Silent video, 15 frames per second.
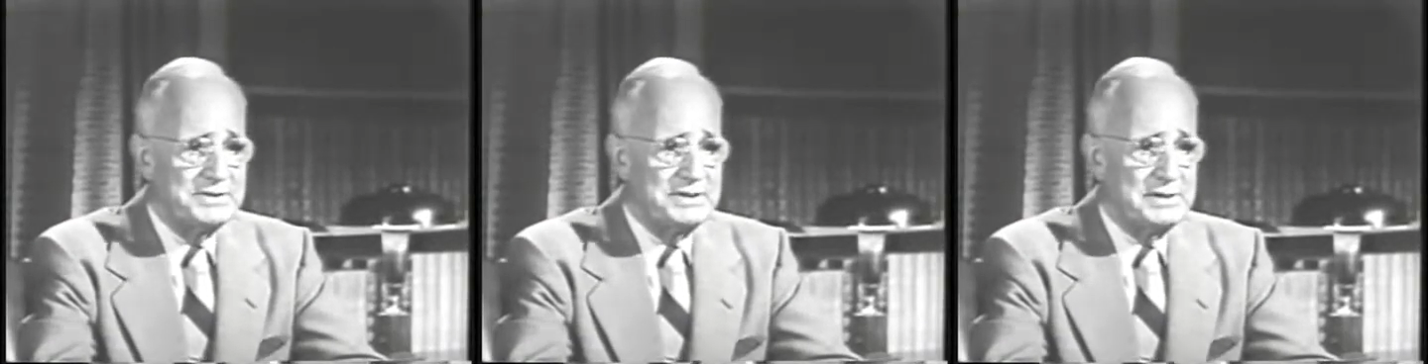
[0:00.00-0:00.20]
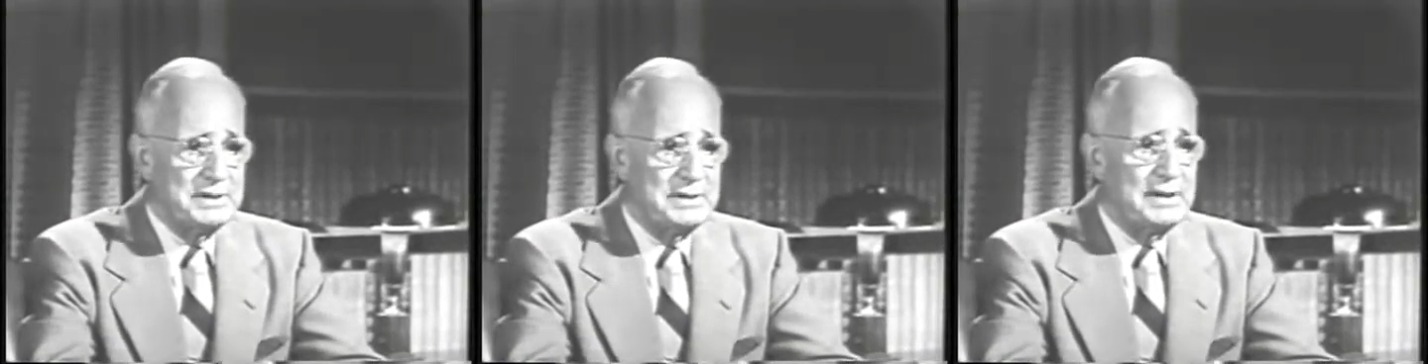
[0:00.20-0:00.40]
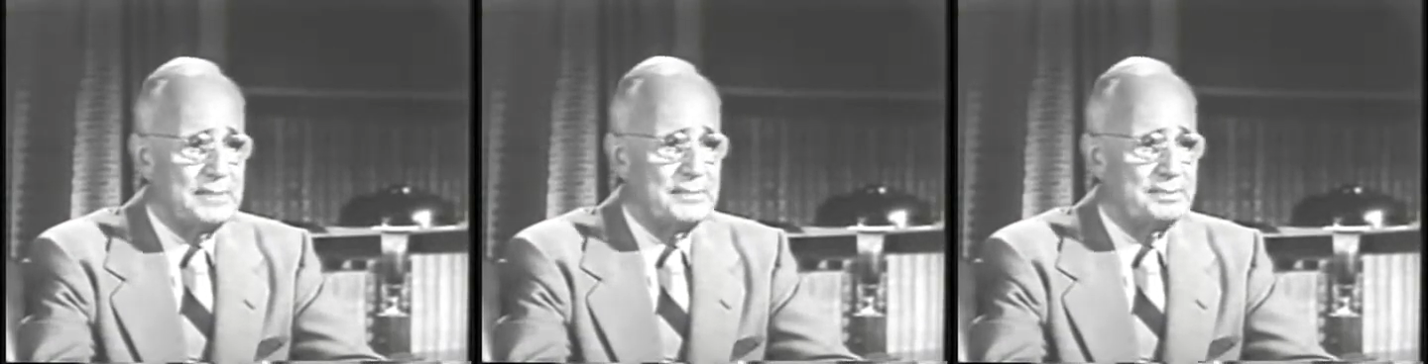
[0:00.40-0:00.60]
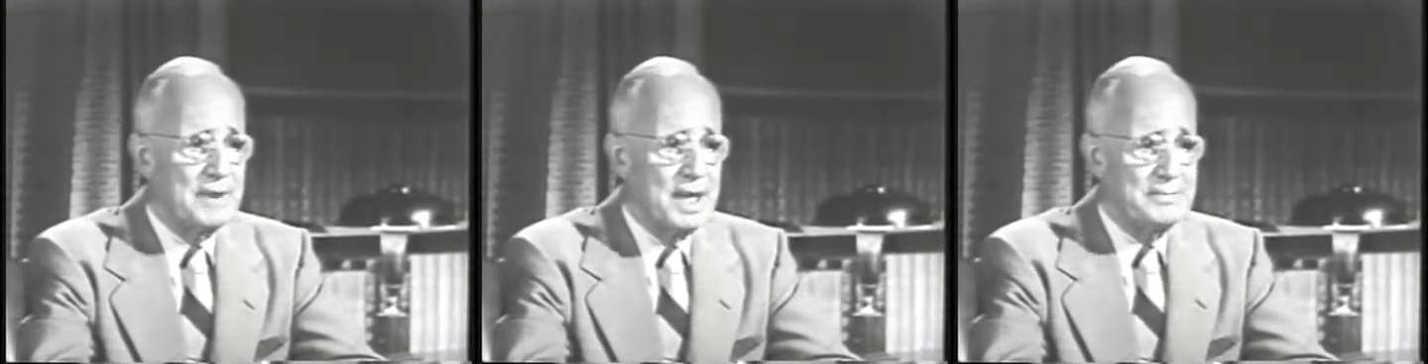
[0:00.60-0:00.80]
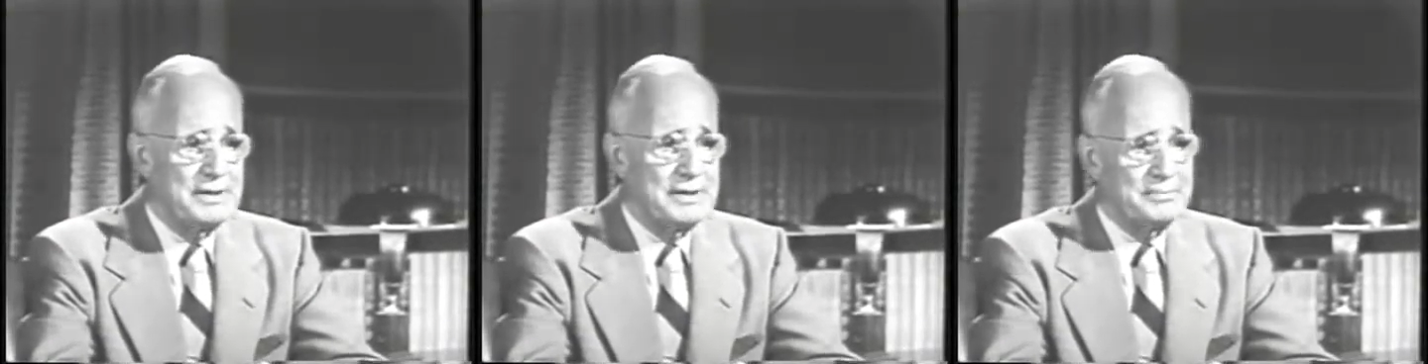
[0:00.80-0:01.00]
it in a
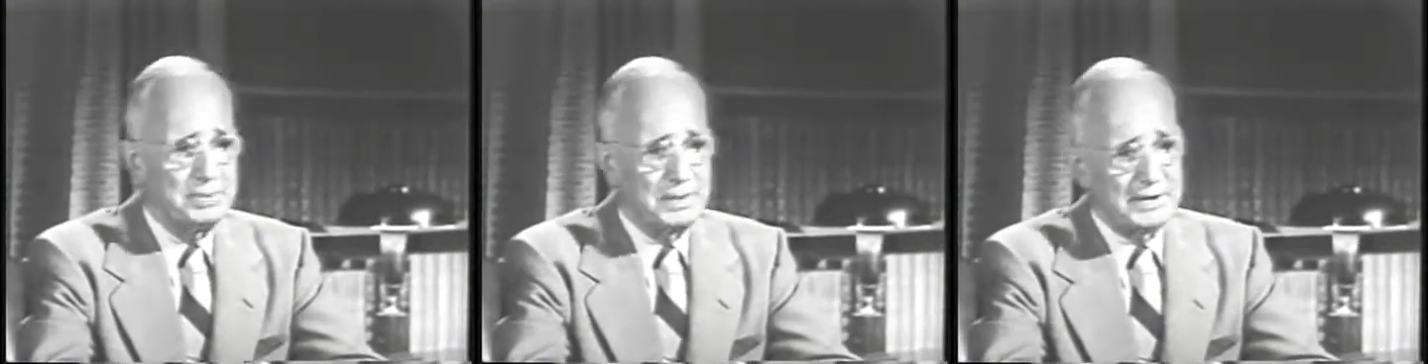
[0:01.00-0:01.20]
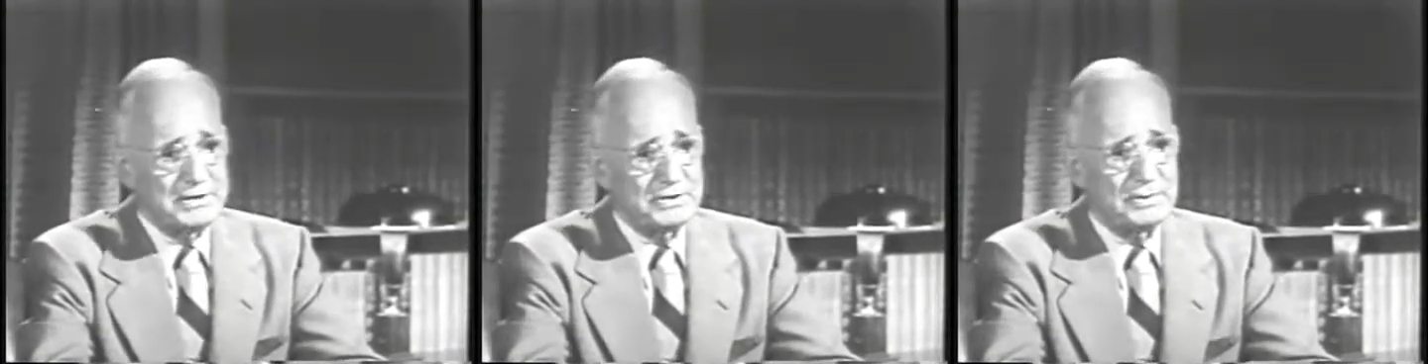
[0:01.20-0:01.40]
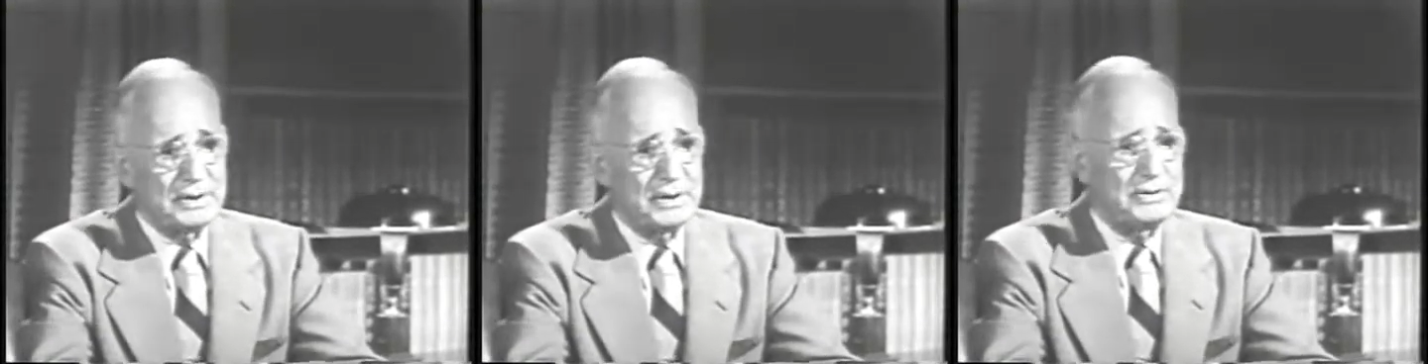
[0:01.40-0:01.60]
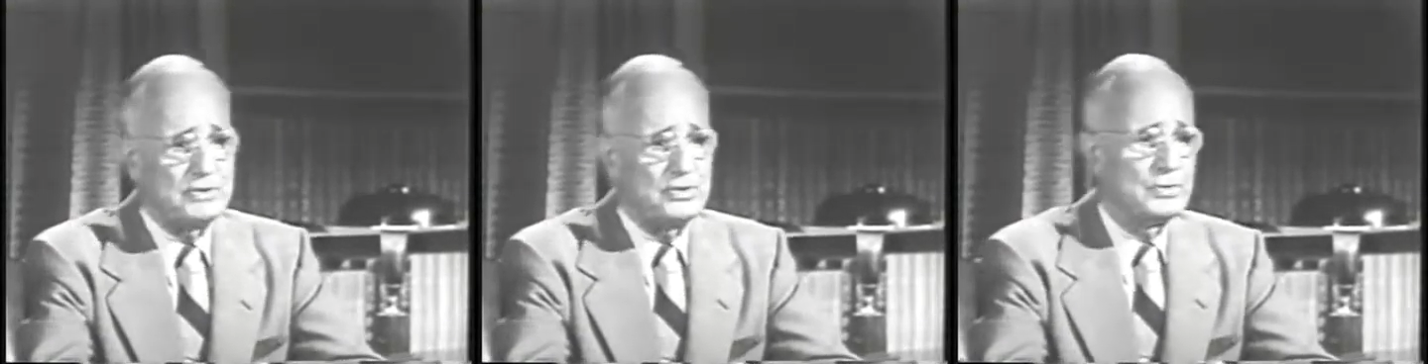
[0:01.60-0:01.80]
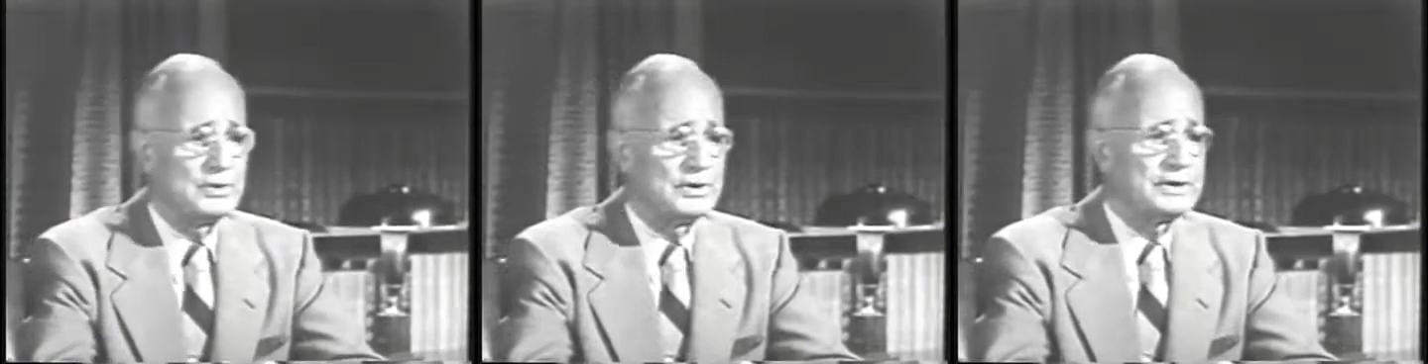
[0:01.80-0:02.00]
prominent place where you
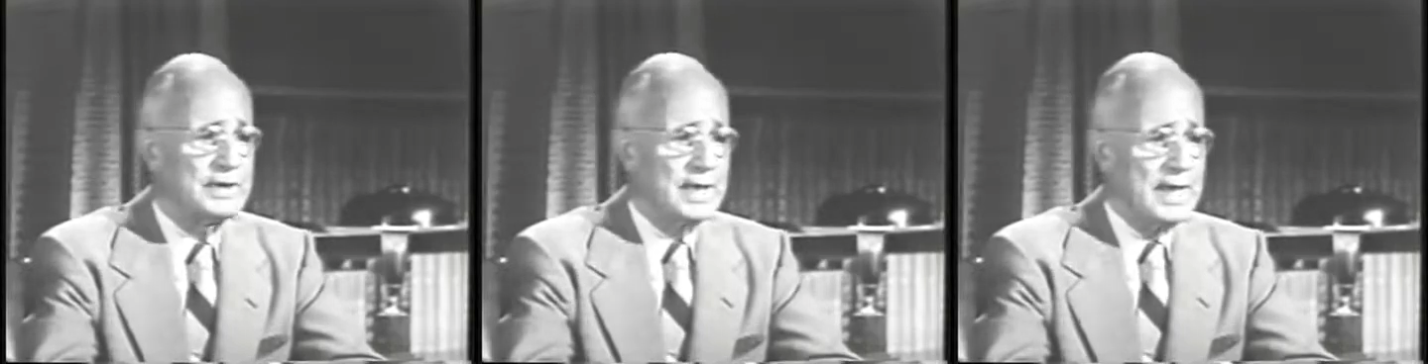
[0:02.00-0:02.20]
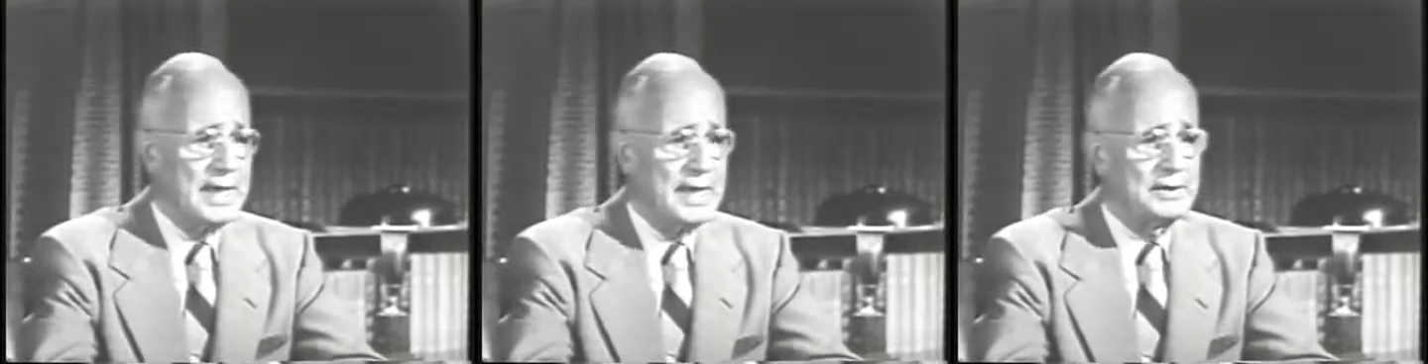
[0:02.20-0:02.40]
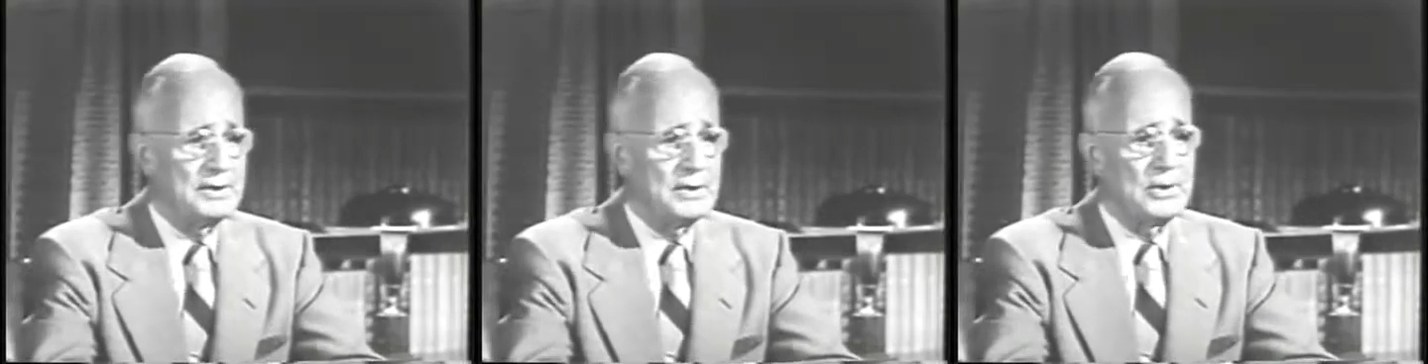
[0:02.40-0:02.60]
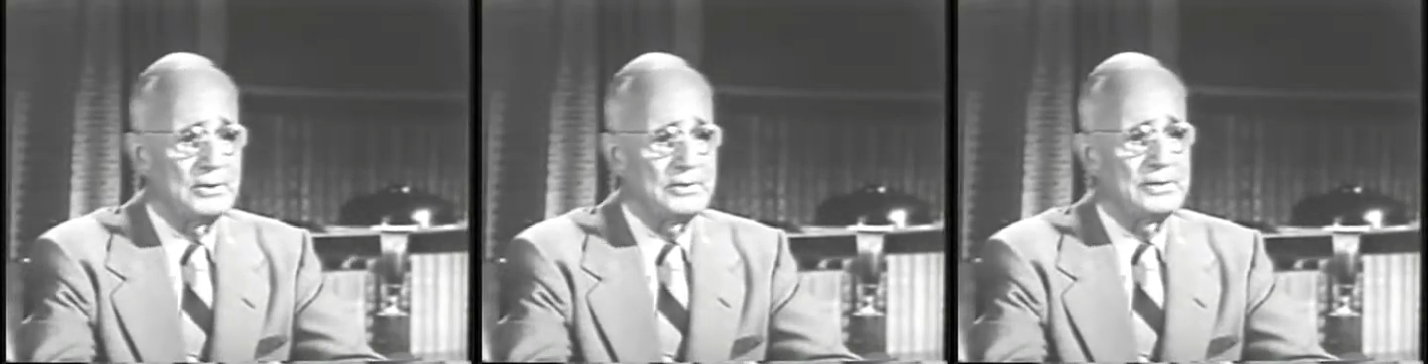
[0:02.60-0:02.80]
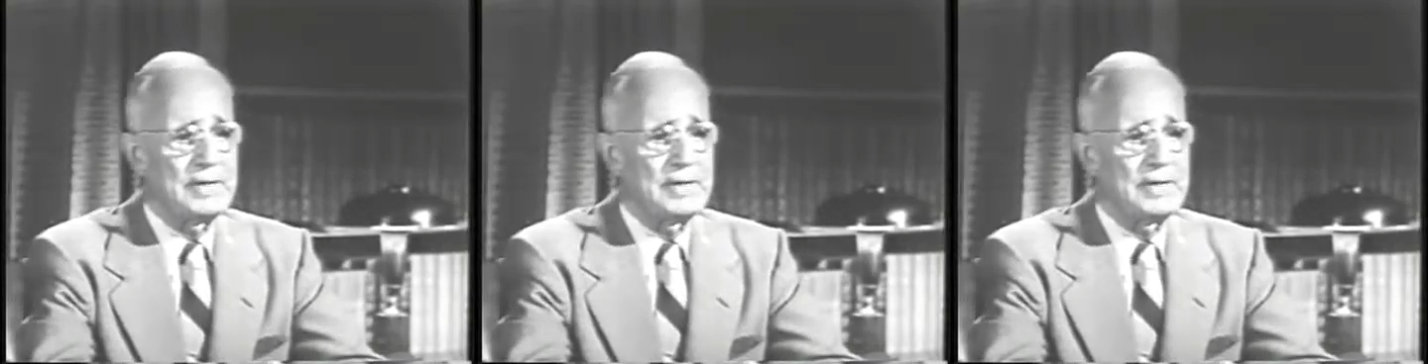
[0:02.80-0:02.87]
work and on